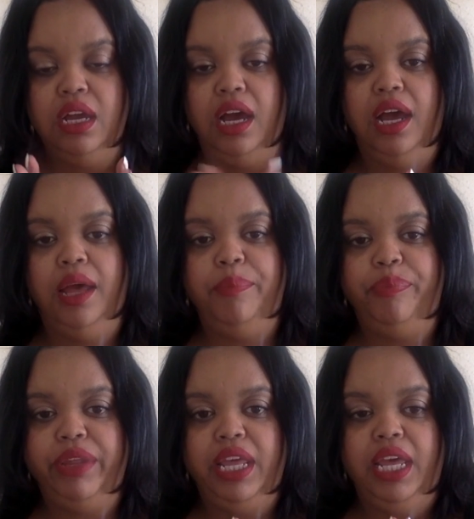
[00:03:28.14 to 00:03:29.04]

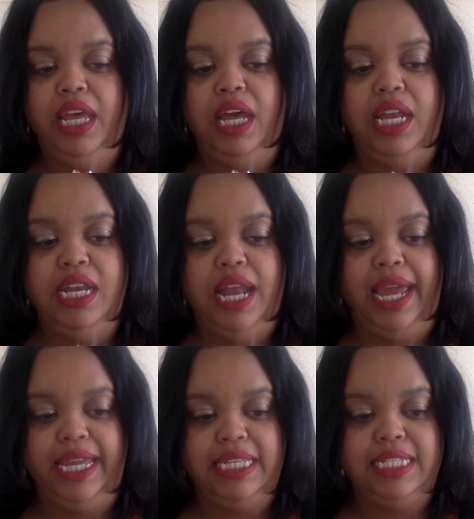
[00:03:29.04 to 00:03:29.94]
A
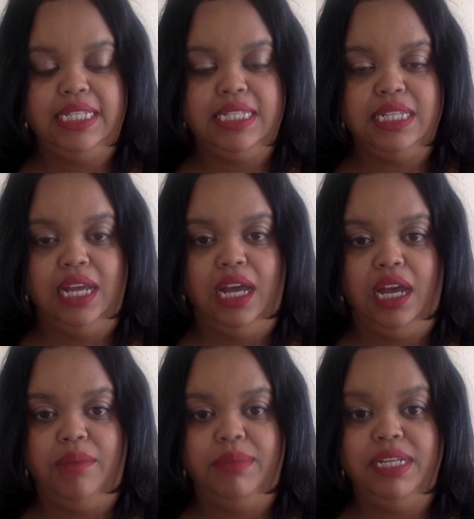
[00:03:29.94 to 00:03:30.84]
nice
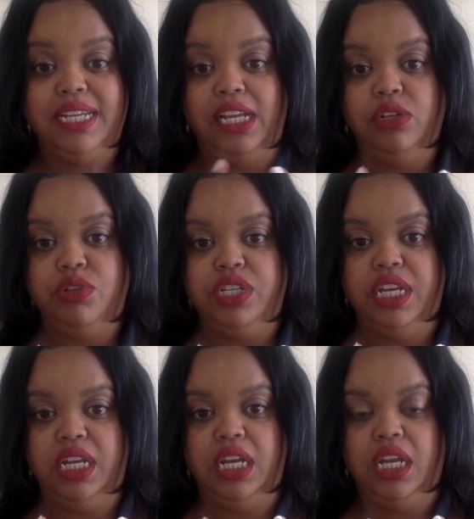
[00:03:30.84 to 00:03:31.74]

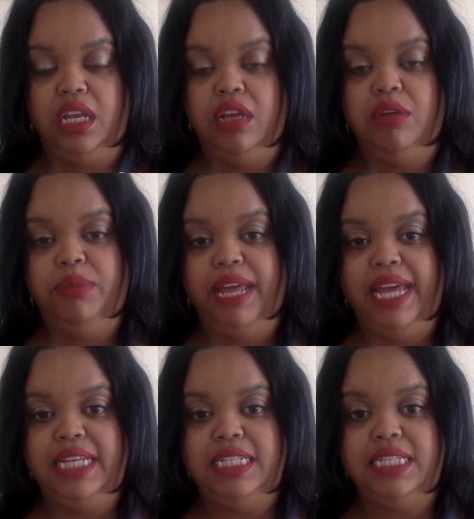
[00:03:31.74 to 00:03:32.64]
dilution
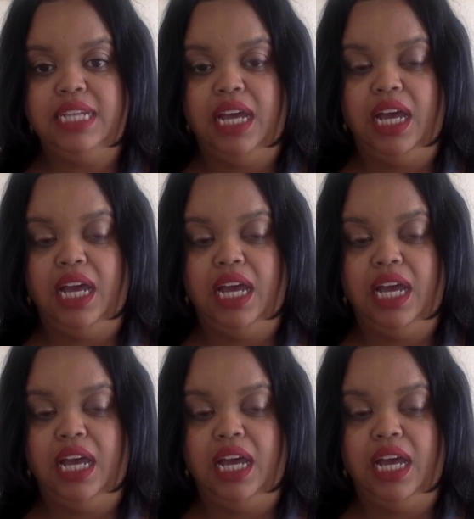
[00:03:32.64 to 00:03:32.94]
blend